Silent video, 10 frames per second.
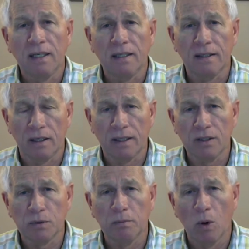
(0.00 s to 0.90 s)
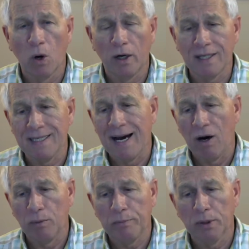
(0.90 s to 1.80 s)
there is more
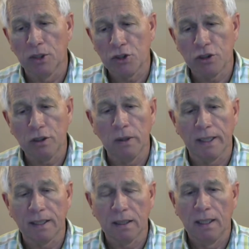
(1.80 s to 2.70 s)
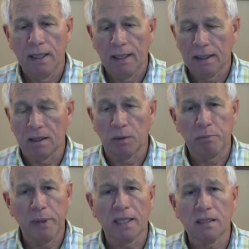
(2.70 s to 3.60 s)
down push to it, because
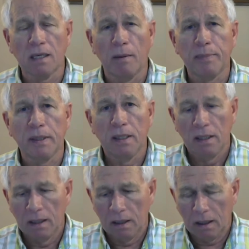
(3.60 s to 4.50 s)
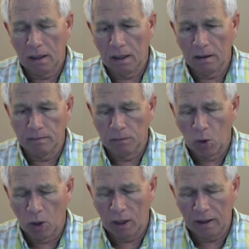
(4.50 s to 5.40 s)
it picks up
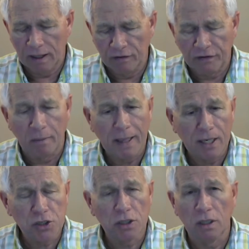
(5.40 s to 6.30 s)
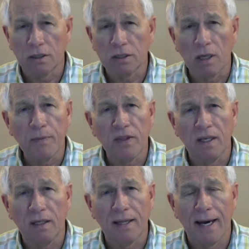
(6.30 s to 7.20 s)
more information or
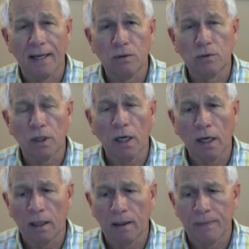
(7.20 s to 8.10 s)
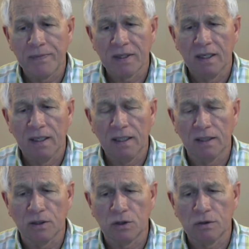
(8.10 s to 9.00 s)
something that
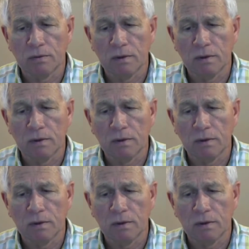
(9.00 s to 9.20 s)
is